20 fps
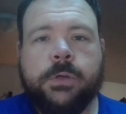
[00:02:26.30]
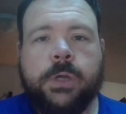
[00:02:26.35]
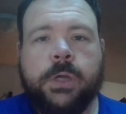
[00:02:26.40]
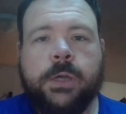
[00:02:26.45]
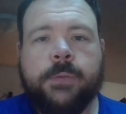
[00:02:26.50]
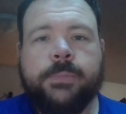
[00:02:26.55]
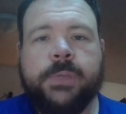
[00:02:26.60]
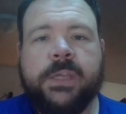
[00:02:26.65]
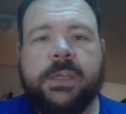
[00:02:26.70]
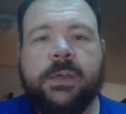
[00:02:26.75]

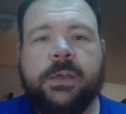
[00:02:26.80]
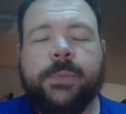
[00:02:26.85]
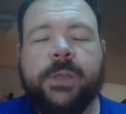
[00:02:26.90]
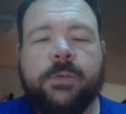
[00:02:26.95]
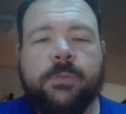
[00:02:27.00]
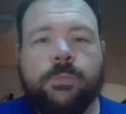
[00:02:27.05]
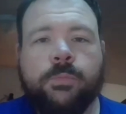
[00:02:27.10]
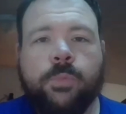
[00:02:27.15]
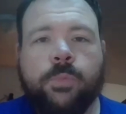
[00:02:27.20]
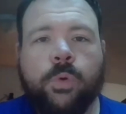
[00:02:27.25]

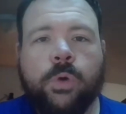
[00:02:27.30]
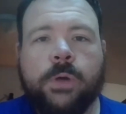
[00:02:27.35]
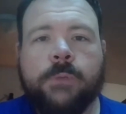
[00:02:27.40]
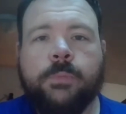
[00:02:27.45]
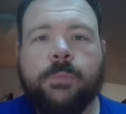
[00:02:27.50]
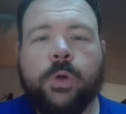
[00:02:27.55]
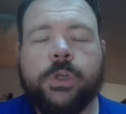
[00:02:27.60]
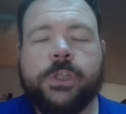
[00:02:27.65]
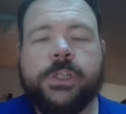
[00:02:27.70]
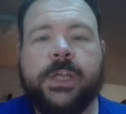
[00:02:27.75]
becoming more and
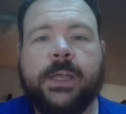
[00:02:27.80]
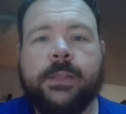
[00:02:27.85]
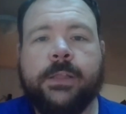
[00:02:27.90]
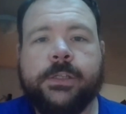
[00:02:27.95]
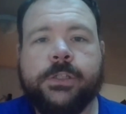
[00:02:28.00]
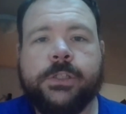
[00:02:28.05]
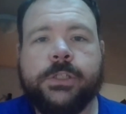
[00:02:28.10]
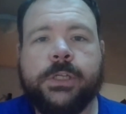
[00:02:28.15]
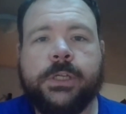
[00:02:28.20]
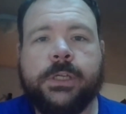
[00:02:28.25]
more
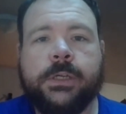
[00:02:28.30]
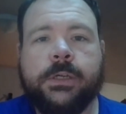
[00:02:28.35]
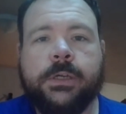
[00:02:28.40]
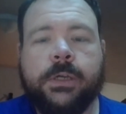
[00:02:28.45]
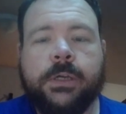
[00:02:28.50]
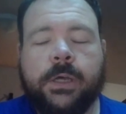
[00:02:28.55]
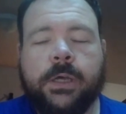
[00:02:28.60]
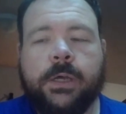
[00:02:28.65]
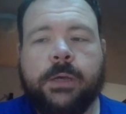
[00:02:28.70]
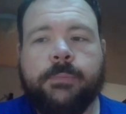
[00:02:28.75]
challenging.
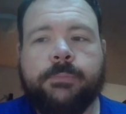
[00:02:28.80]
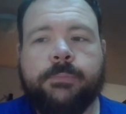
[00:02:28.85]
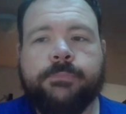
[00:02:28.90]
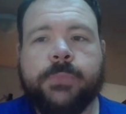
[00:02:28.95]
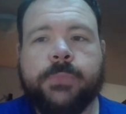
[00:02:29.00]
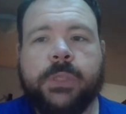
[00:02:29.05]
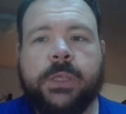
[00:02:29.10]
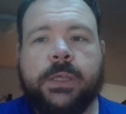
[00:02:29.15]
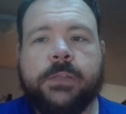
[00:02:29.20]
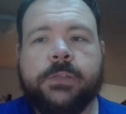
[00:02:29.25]

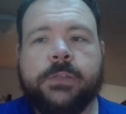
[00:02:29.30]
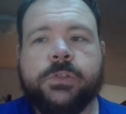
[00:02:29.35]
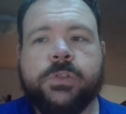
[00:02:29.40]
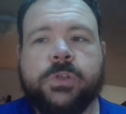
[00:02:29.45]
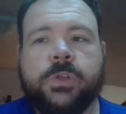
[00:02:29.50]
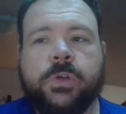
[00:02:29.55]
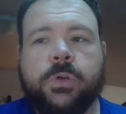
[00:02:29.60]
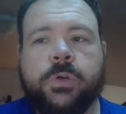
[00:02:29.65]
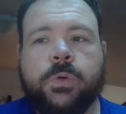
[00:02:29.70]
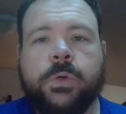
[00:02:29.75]
And
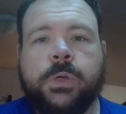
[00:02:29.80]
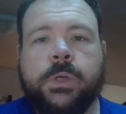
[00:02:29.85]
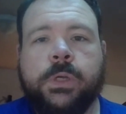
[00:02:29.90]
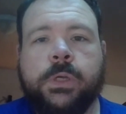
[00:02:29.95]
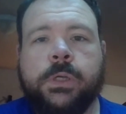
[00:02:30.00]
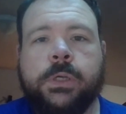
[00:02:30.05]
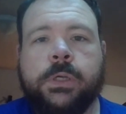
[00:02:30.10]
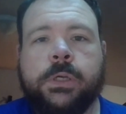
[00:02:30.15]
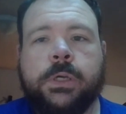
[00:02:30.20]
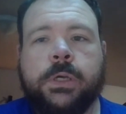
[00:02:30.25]
so
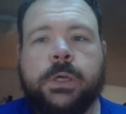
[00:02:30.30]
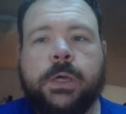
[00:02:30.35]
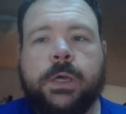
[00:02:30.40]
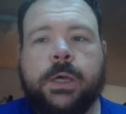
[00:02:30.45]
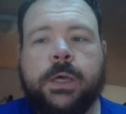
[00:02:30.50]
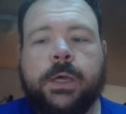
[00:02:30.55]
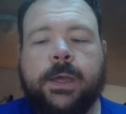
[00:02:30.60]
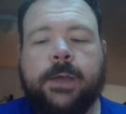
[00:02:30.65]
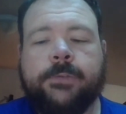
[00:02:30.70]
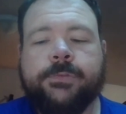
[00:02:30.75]

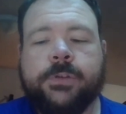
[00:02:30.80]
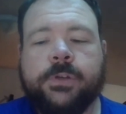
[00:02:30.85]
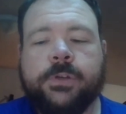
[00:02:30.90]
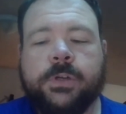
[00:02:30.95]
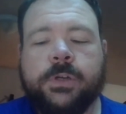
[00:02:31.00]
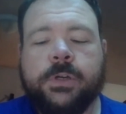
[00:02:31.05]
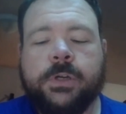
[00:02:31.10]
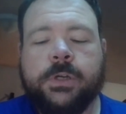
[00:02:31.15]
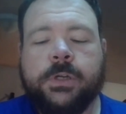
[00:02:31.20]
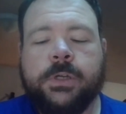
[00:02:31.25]

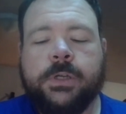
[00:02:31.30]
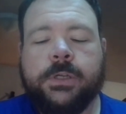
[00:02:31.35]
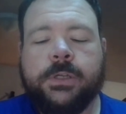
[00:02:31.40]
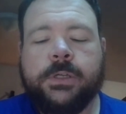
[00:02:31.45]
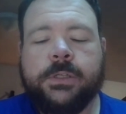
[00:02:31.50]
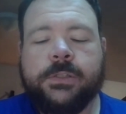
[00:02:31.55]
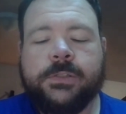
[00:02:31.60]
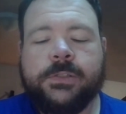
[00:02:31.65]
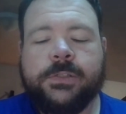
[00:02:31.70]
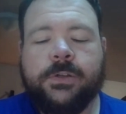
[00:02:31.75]
after
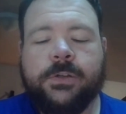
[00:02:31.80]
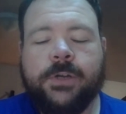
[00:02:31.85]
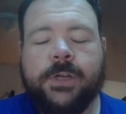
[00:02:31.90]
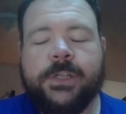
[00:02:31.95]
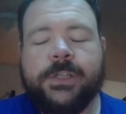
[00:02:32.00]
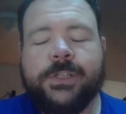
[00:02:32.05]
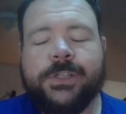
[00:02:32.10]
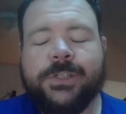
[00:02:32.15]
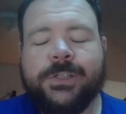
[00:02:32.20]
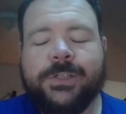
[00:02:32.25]

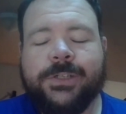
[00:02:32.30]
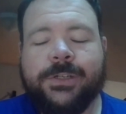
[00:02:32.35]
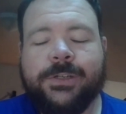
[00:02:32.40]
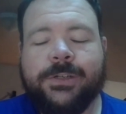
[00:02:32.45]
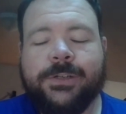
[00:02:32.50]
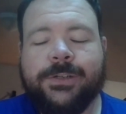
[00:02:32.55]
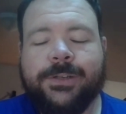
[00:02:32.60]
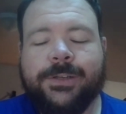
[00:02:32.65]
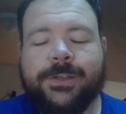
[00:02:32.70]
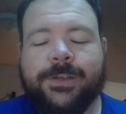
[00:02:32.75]
consideration
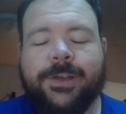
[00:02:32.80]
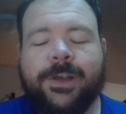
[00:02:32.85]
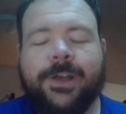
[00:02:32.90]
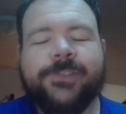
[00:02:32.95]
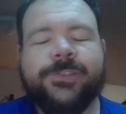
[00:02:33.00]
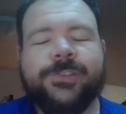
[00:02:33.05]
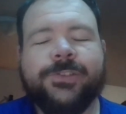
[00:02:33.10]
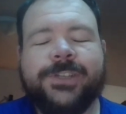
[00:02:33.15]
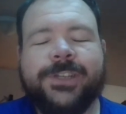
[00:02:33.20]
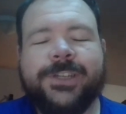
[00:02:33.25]
and
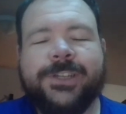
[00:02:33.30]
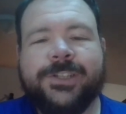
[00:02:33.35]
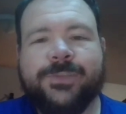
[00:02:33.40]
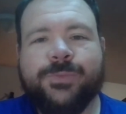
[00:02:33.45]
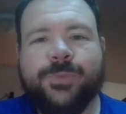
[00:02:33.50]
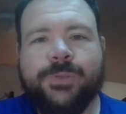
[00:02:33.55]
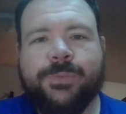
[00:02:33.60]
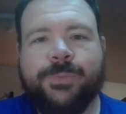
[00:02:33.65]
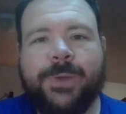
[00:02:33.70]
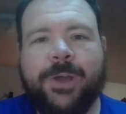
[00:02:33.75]
consultation
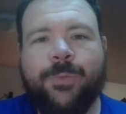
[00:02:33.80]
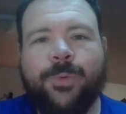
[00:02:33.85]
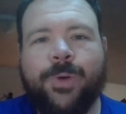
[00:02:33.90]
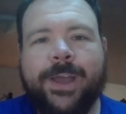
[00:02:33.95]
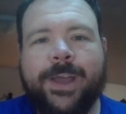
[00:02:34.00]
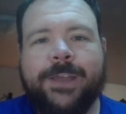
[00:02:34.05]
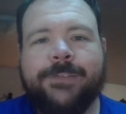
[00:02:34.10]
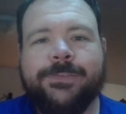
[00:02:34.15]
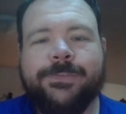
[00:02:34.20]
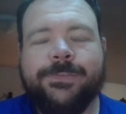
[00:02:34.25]
with my
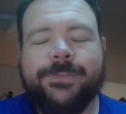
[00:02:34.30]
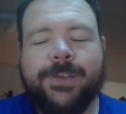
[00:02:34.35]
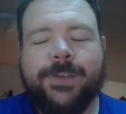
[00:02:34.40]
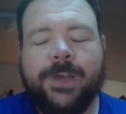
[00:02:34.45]
wife,